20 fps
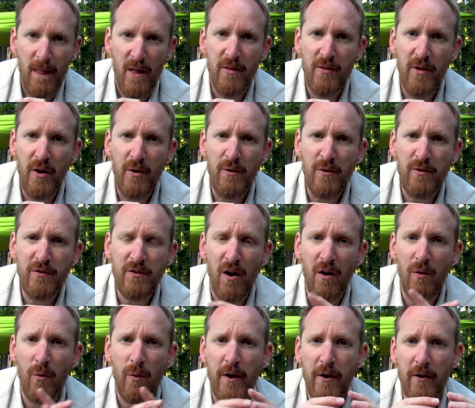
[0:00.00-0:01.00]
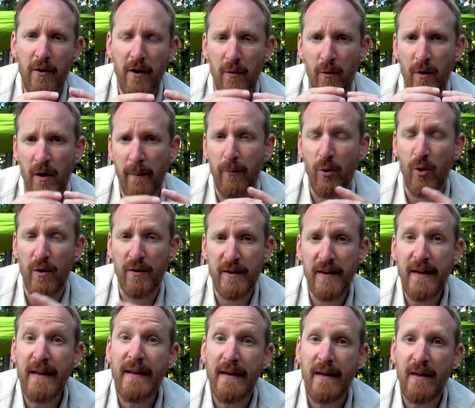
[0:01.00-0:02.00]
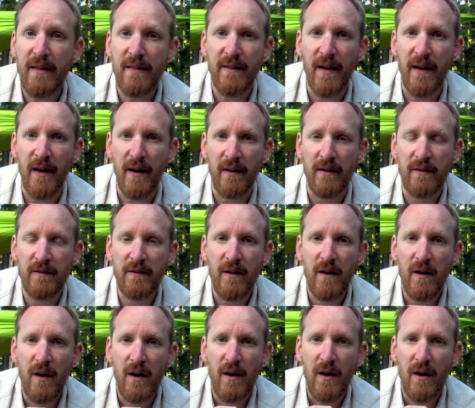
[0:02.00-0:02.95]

Those are where you're going to want to put key things.